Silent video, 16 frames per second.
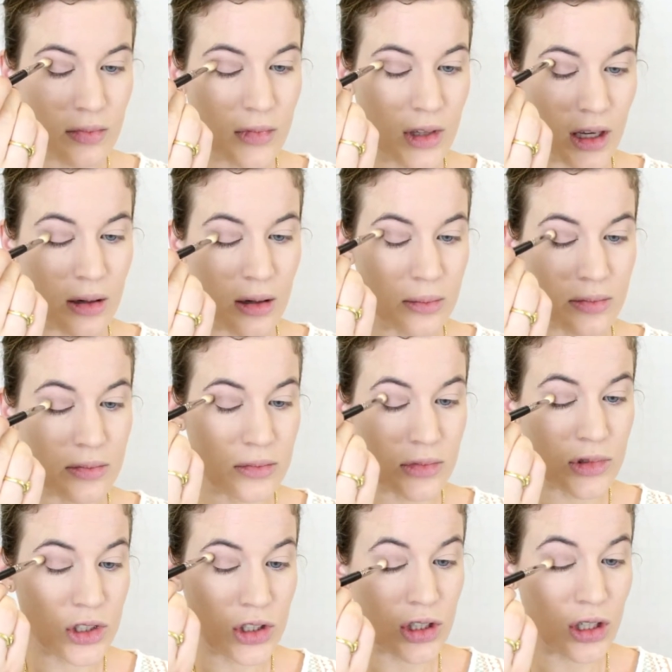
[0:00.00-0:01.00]
I'm
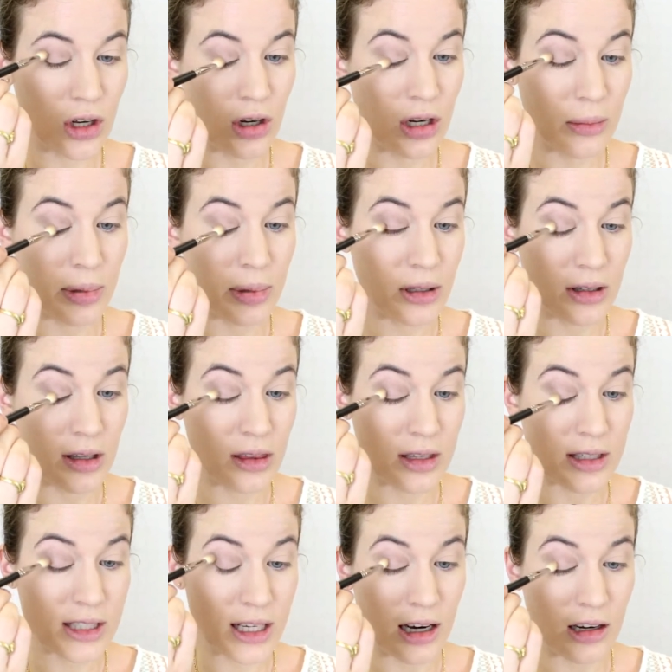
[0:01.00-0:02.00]
slowly building
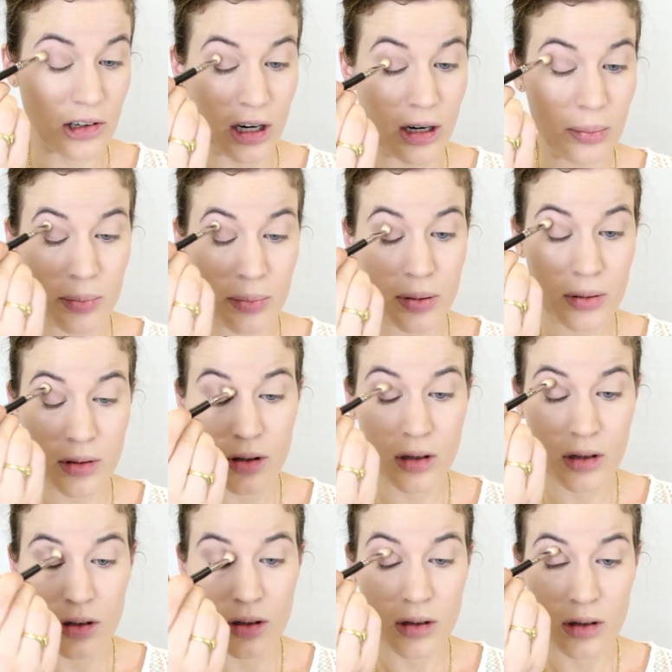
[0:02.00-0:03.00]
this color up
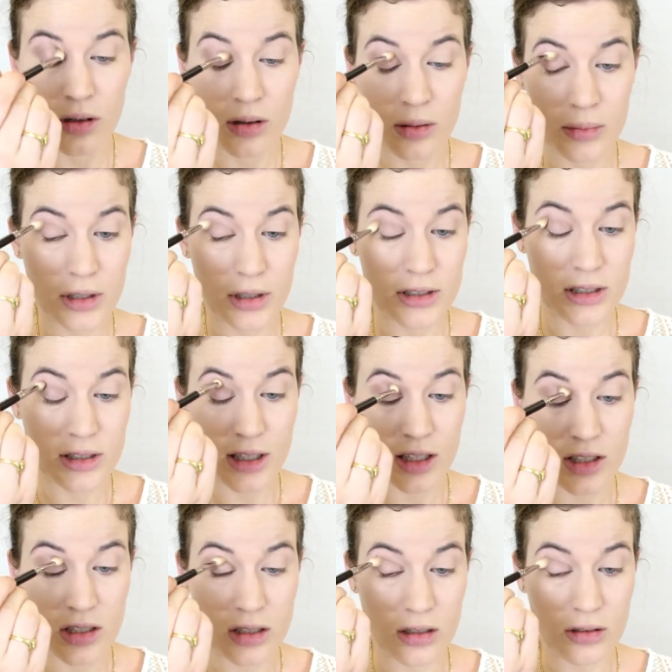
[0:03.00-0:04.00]
because it's
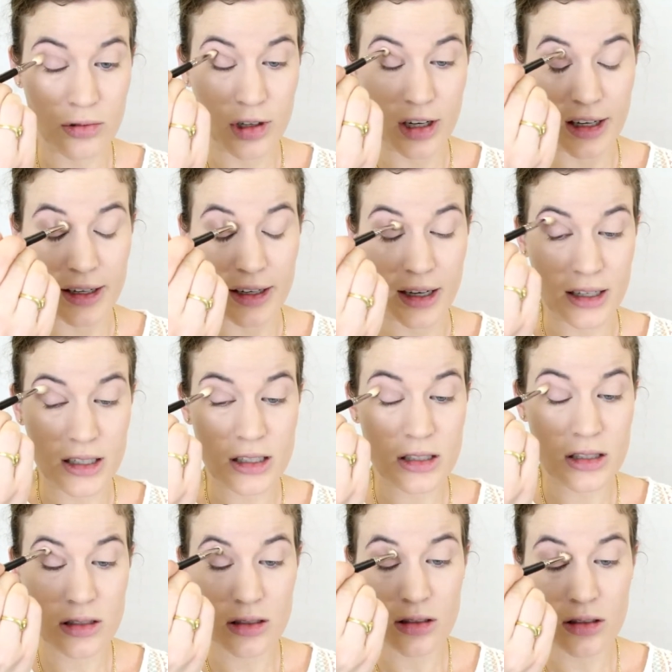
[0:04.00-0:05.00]
actually really
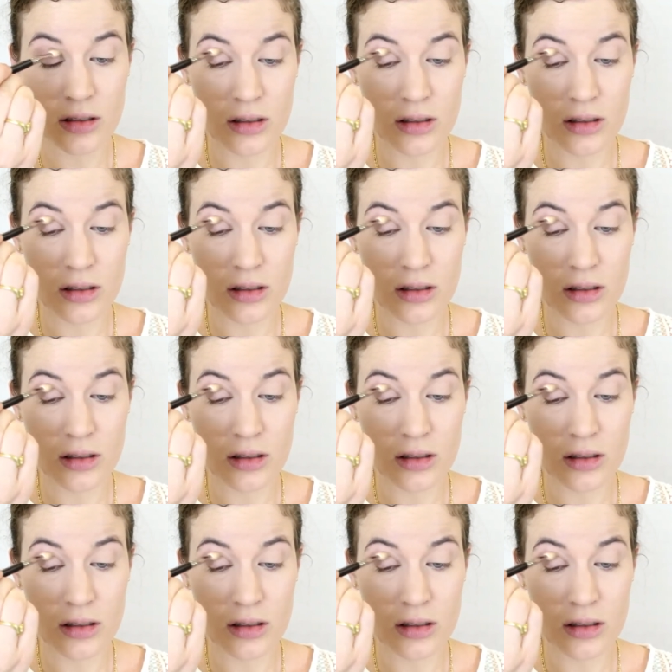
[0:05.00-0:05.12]
nice.